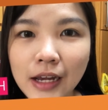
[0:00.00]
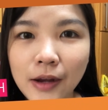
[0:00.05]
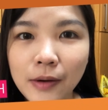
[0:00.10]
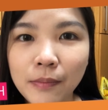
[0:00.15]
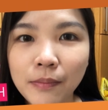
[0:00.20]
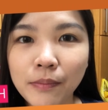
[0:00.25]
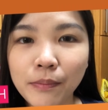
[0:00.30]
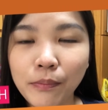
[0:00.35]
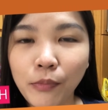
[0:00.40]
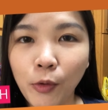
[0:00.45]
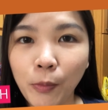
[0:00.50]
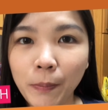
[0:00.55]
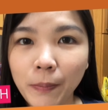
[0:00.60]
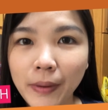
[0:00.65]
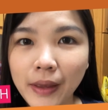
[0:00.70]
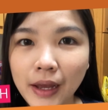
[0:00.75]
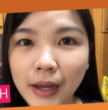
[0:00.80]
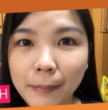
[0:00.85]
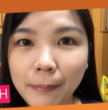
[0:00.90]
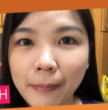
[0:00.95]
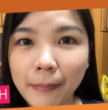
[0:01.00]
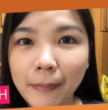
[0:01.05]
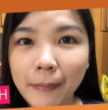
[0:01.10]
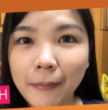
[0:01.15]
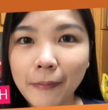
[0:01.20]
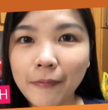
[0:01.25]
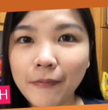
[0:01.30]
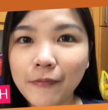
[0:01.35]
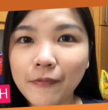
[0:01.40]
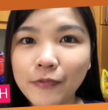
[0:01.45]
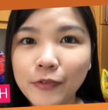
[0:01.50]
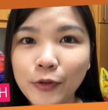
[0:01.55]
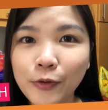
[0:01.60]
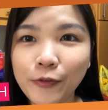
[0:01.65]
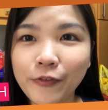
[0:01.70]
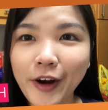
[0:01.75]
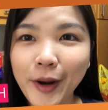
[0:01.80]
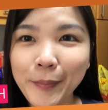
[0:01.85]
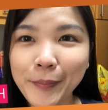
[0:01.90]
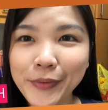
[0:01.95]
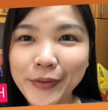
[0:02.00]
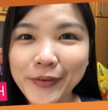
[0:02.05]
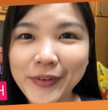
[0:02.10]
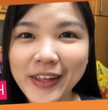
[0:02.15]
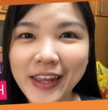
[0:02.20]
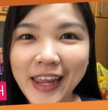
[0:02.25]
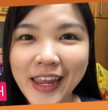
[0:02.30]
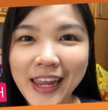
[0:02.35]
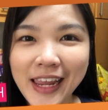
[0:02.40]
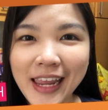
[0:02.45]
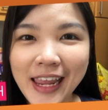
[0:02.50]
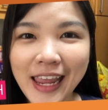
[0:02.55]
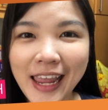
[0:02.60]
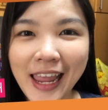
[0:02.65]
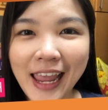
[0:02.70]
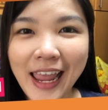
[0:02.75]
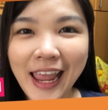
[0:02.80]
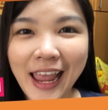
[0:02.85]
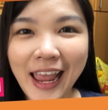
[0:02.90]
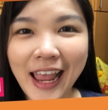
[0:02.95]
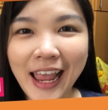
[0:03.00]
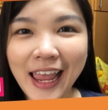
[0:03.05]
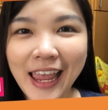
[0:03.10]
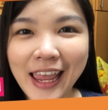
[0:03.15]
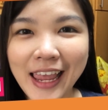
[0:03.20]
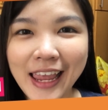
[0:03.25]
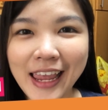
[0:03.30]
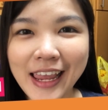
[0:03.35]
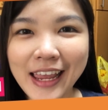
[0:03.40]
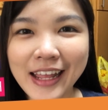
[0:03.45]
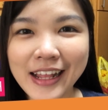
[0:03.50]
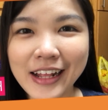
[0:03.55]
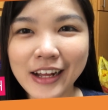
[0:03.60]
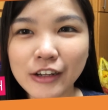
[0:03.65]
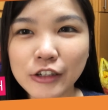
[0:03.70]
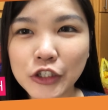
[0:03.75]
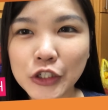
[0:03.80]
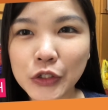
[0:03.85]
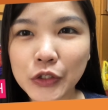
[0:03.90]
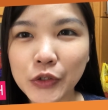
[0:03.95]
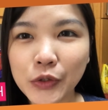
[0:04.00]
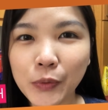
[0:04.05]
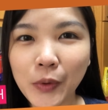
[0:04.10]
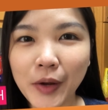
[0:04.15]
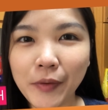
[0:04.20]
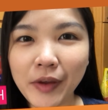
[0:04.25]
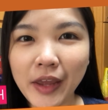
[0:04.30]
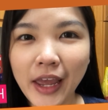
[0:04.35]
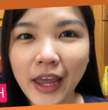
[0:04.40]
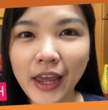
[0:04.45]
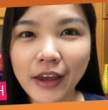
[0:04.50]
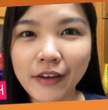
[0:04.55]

some popiah to wrap today and I'll show you what we